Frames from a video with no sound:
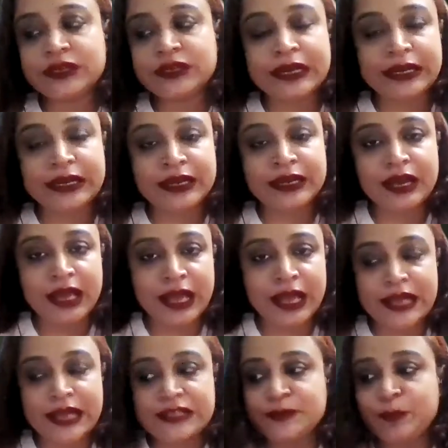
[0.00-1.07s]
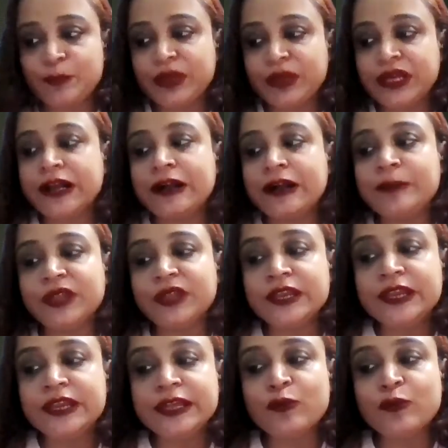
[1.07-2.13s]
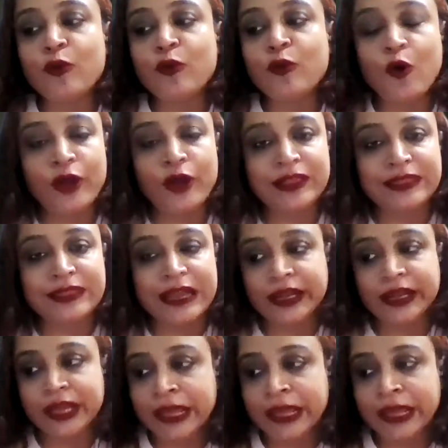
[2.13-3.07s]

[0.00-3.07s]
data has become the new oil that